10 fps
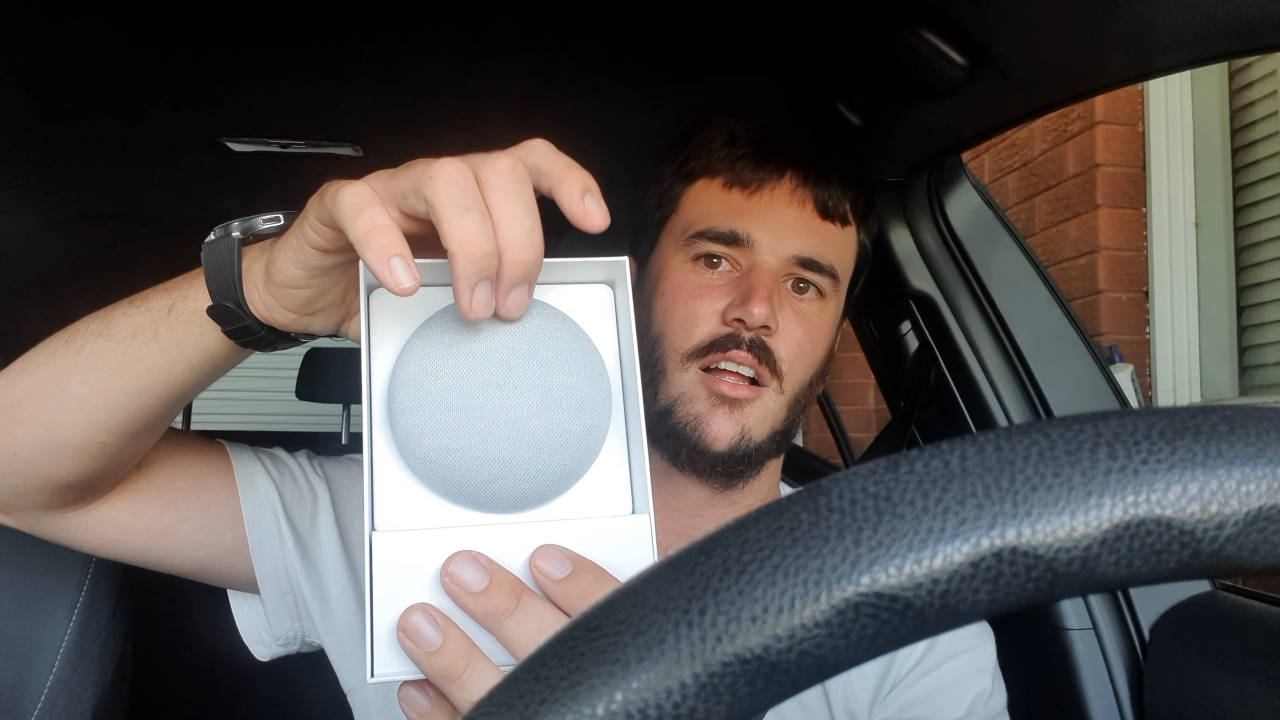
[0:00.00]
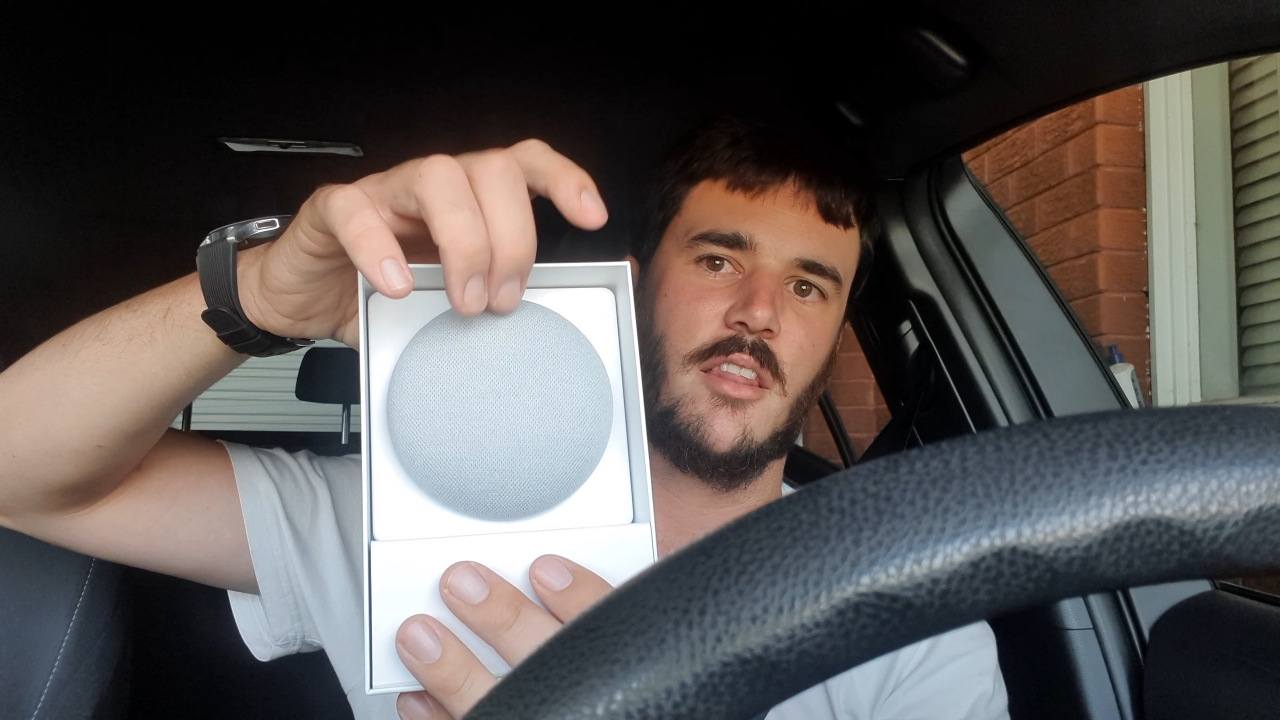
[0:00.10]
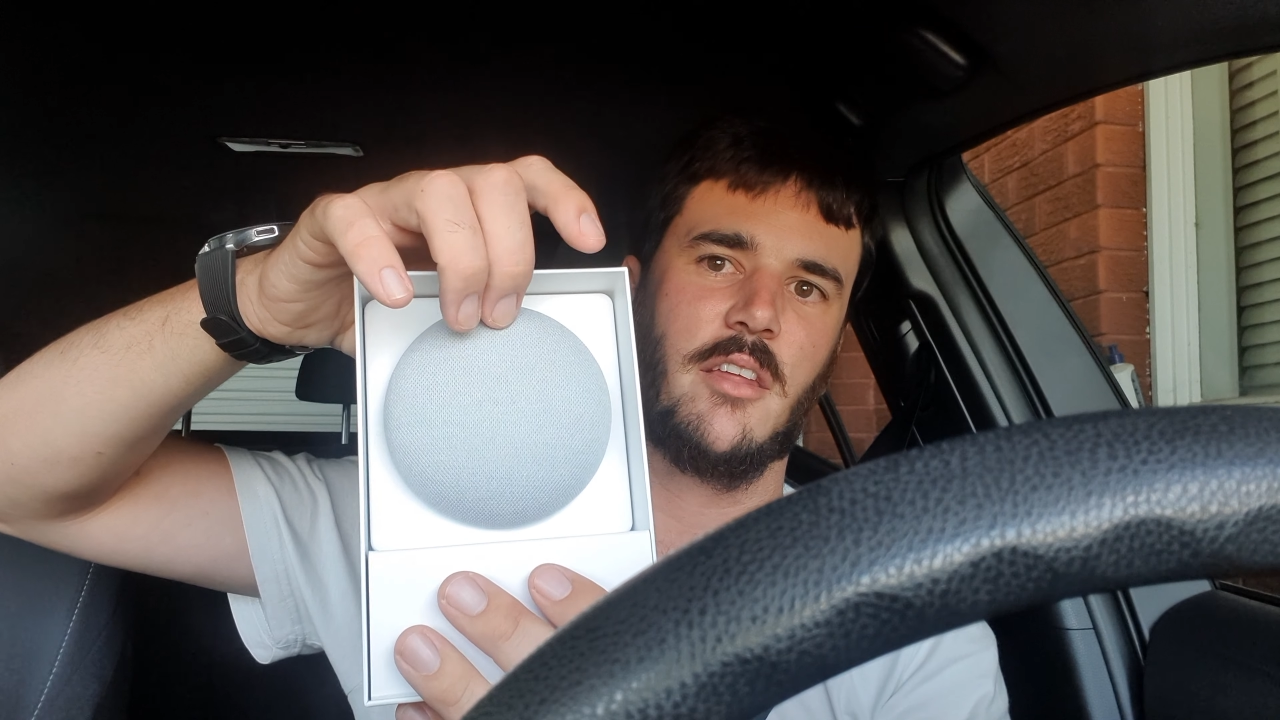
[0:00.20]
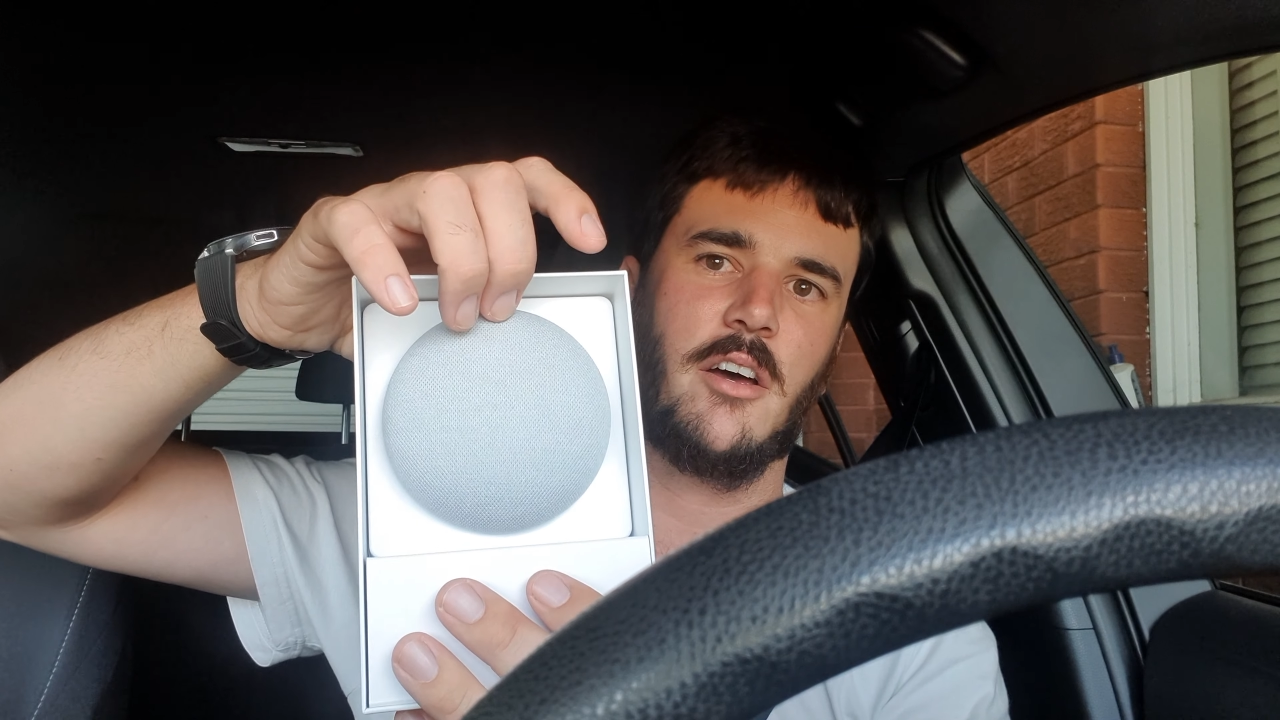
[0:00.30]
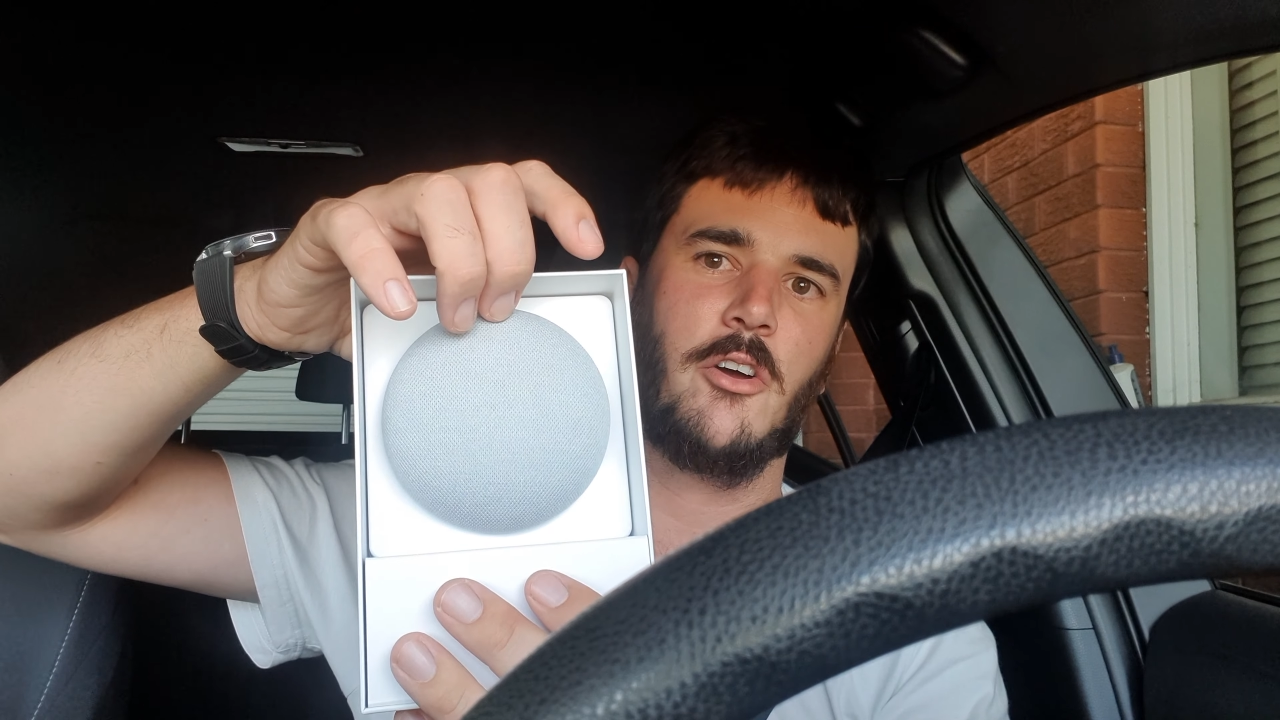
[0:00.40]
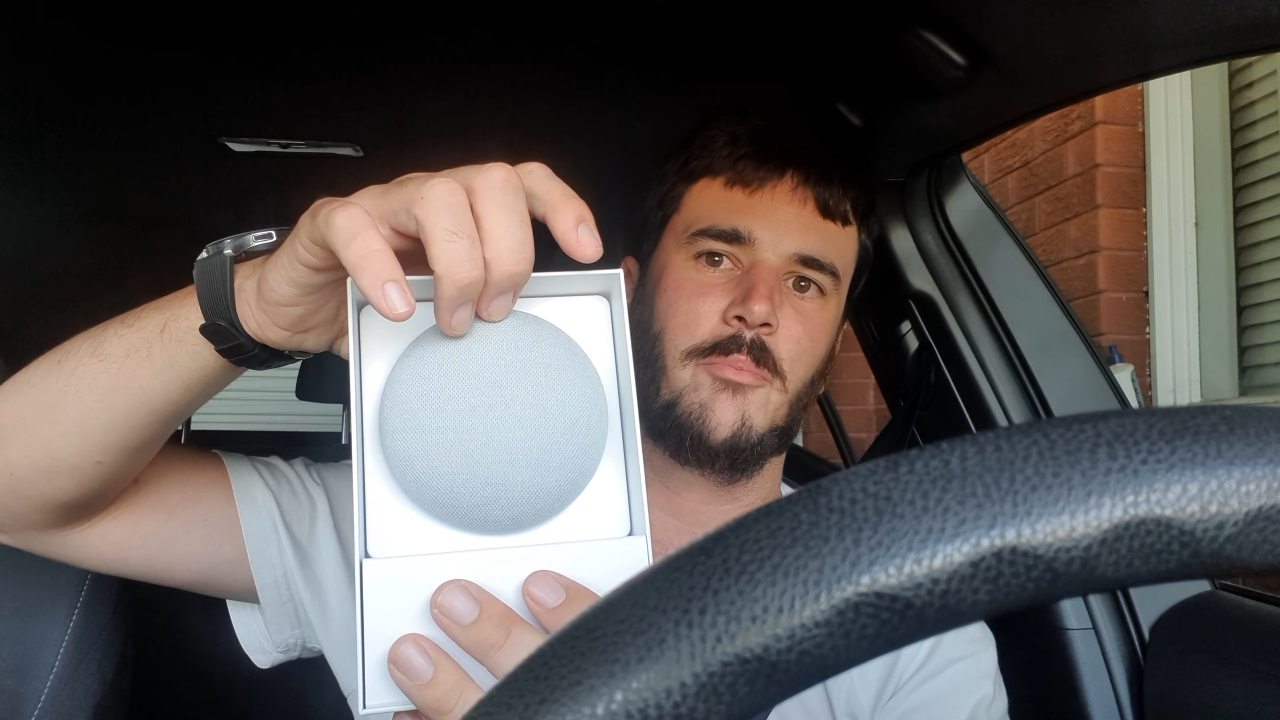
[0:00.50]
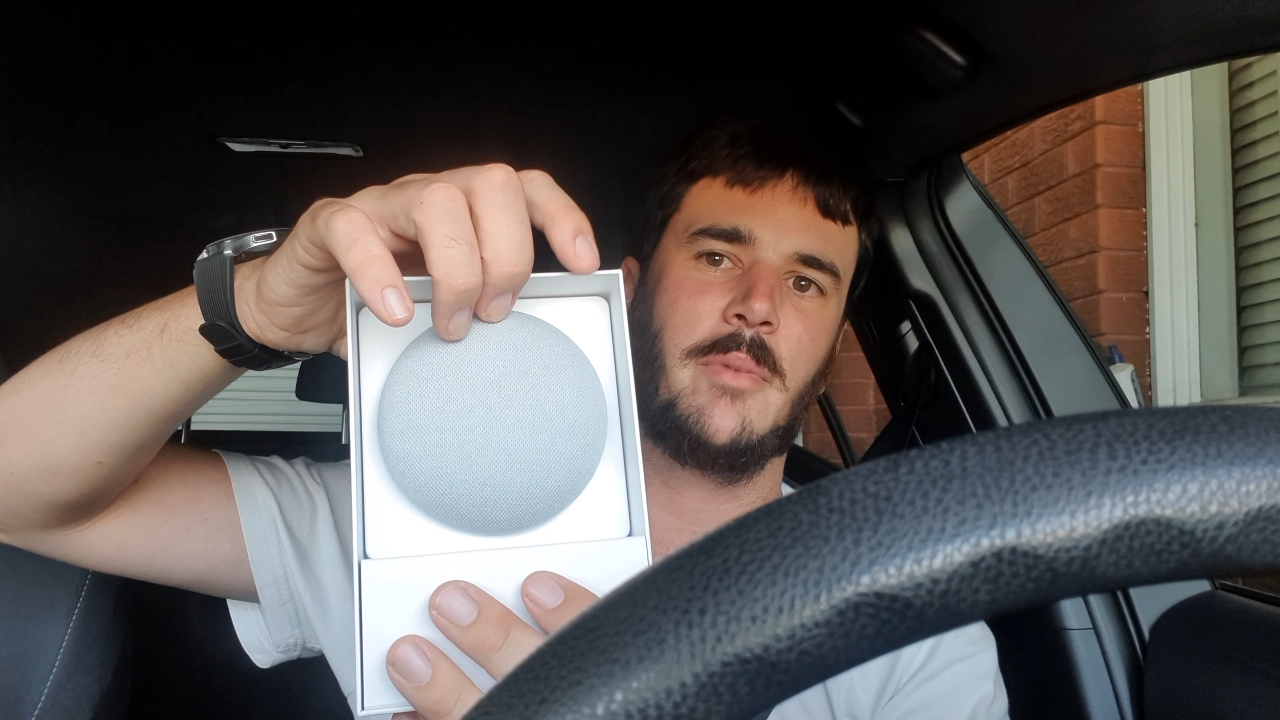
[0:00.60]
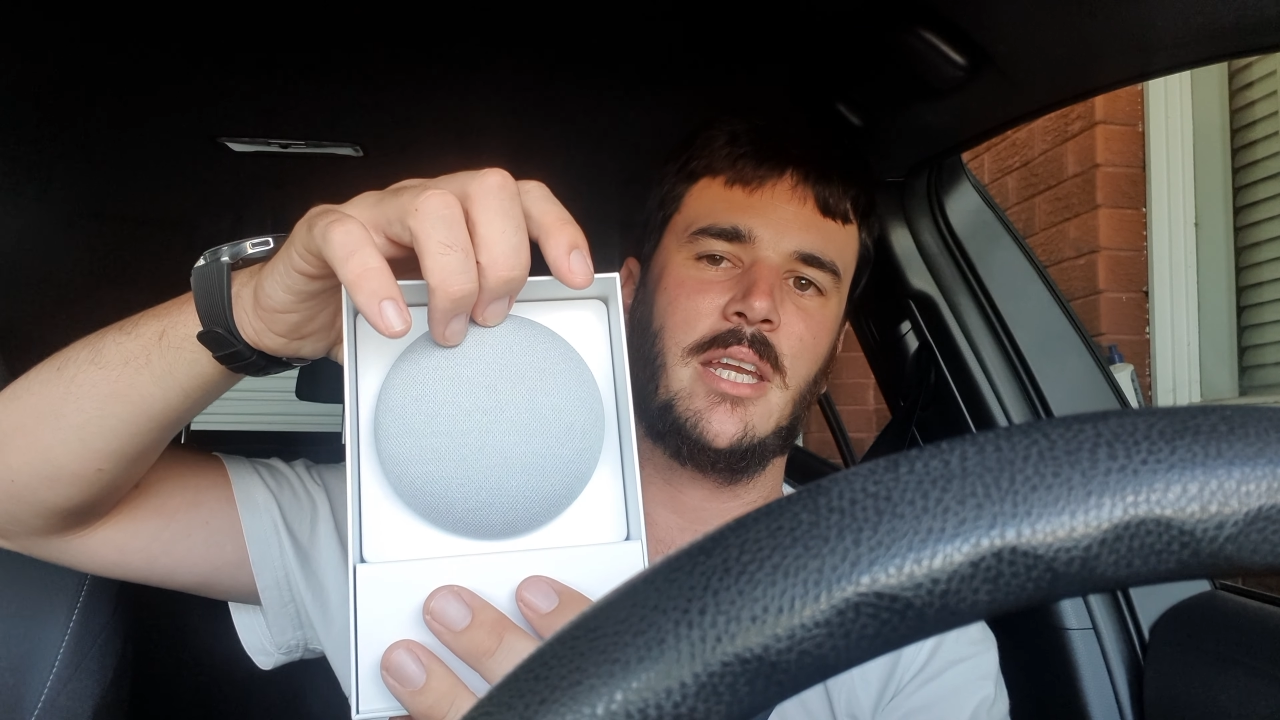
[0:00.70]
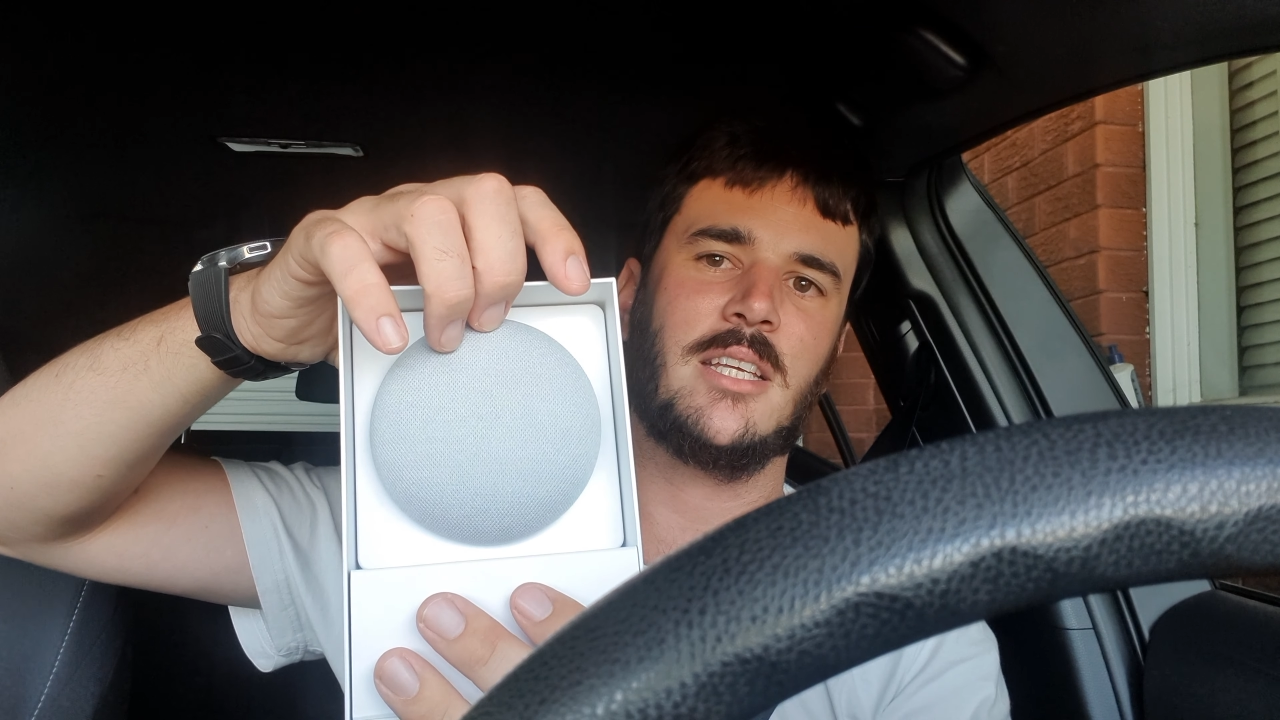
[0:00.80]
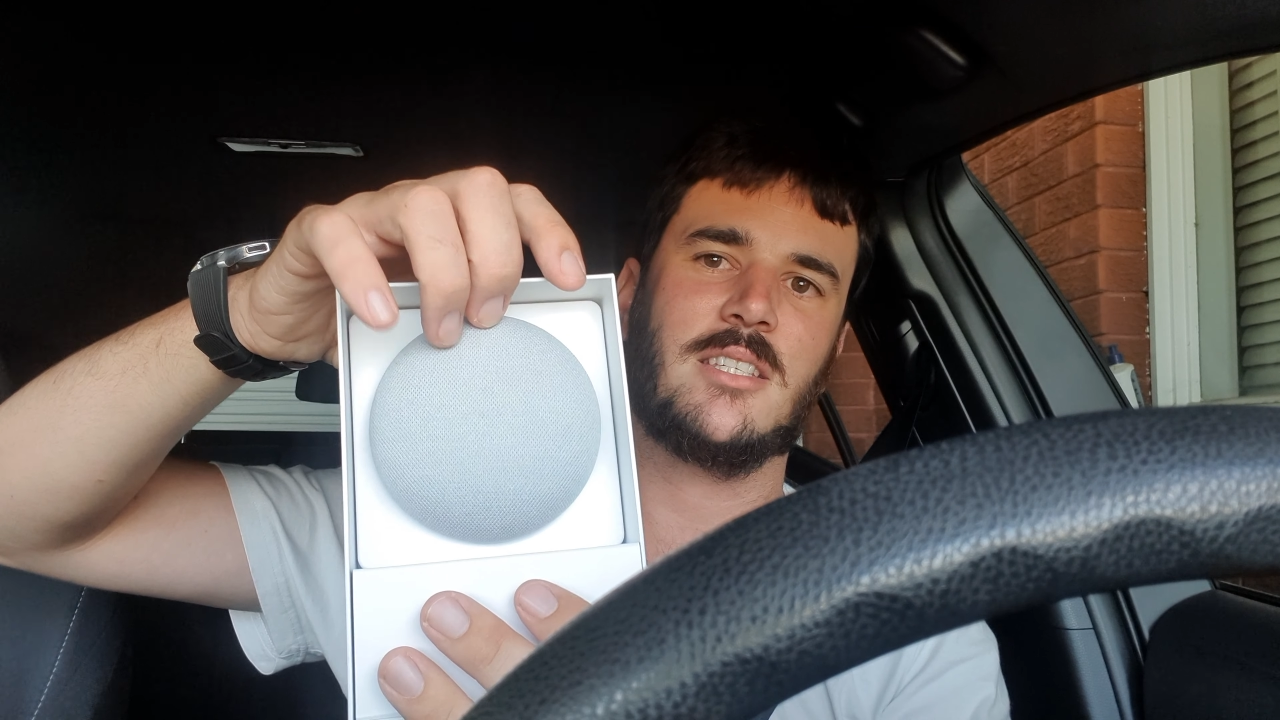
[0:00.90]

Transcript: the Home Mini